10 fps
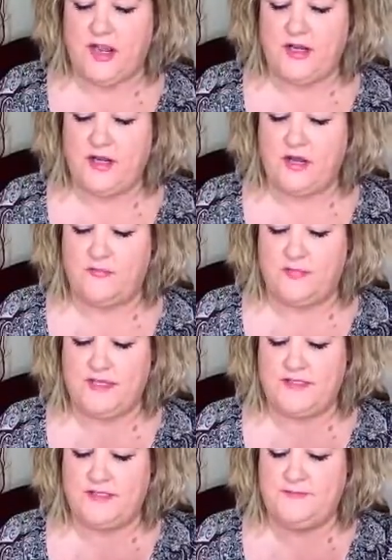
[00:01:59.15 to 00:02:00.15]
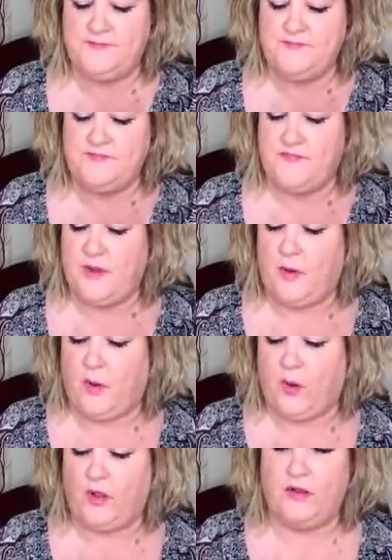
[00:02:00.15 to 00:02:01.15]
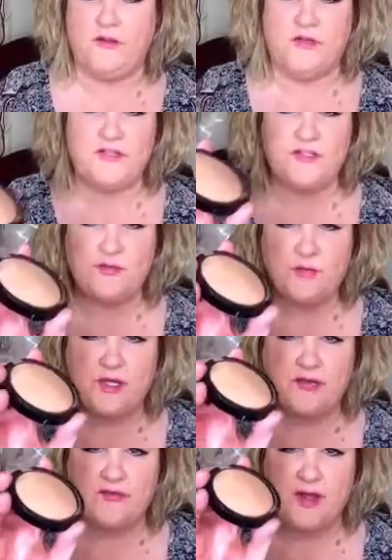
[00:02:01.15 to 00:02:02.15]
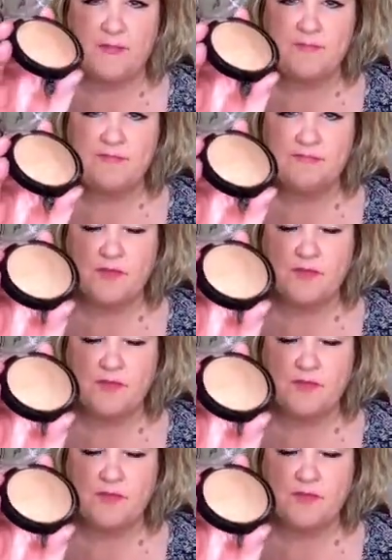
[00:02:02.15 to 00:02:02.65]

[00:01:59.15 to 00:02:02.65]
unopened. There's 3 of them.